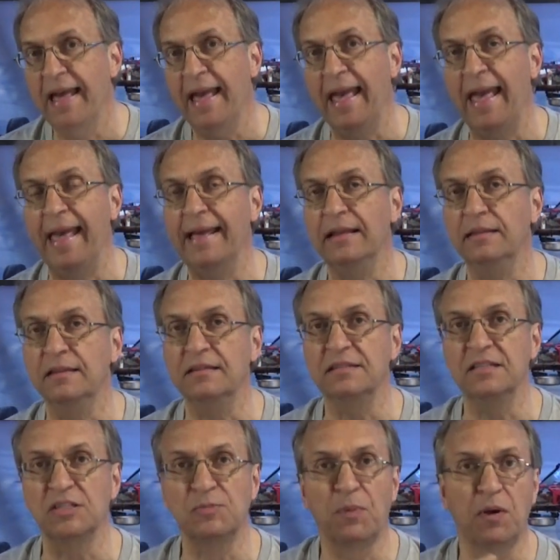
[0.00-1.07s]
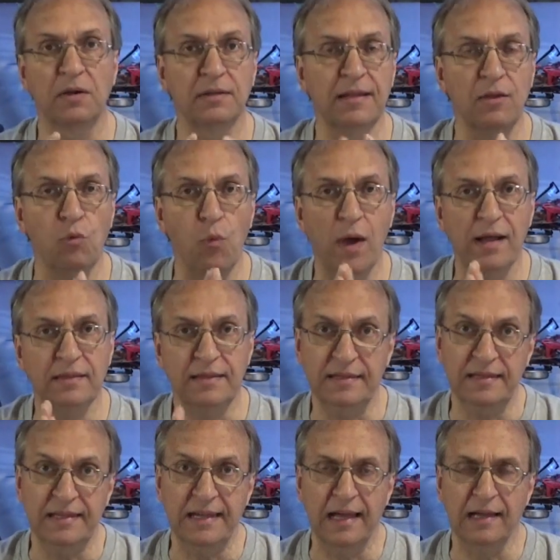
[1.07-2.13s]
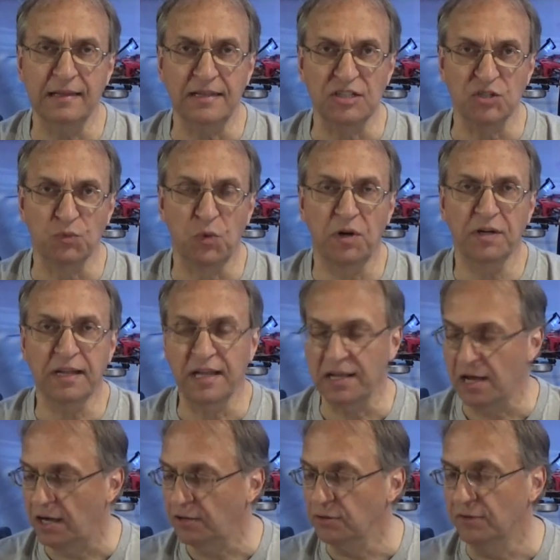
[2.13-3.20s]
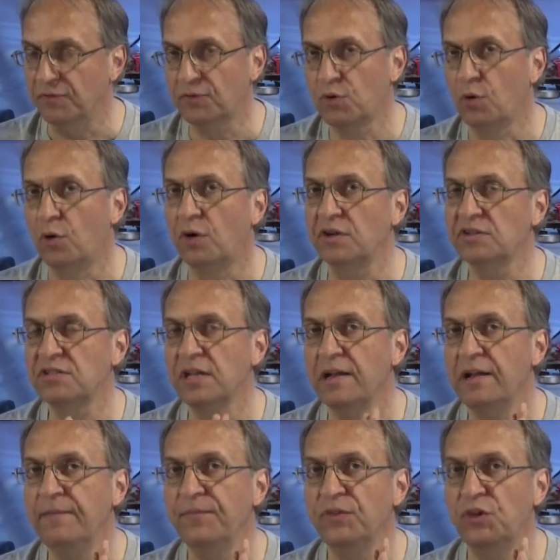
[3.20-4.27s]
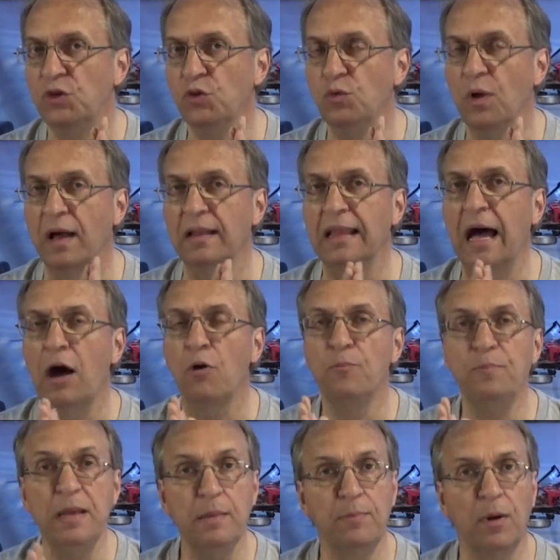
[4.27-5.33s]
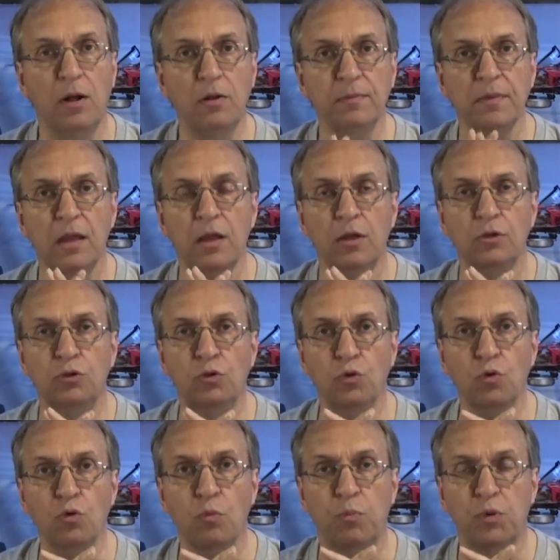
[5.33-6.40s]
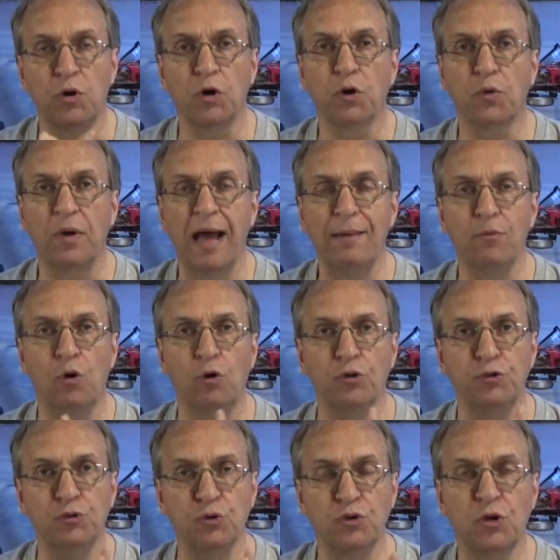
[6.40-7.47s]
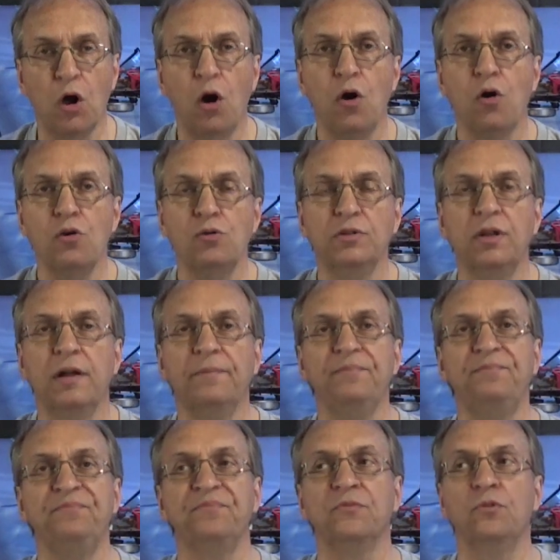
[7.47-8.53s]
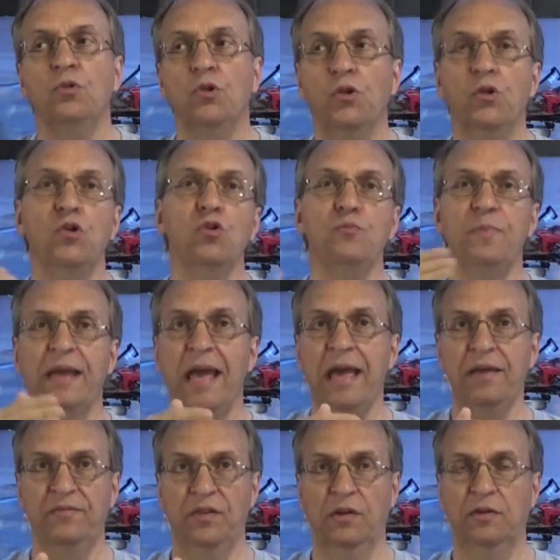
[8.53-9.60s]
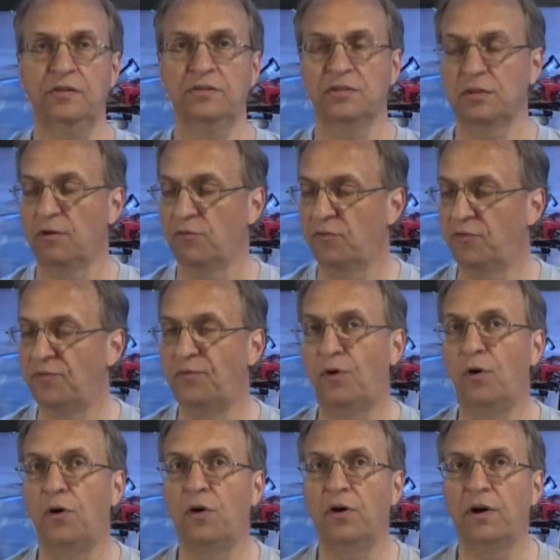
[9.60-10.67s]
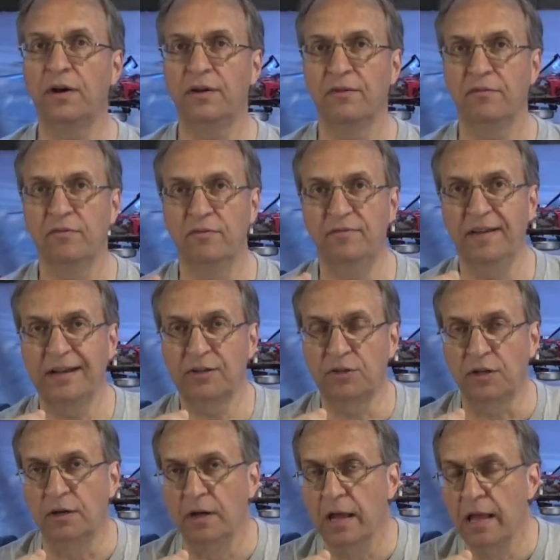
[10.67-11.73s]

And this is partly what DDL is working on, of course, to allow people to program or to code new behaviors for Vector.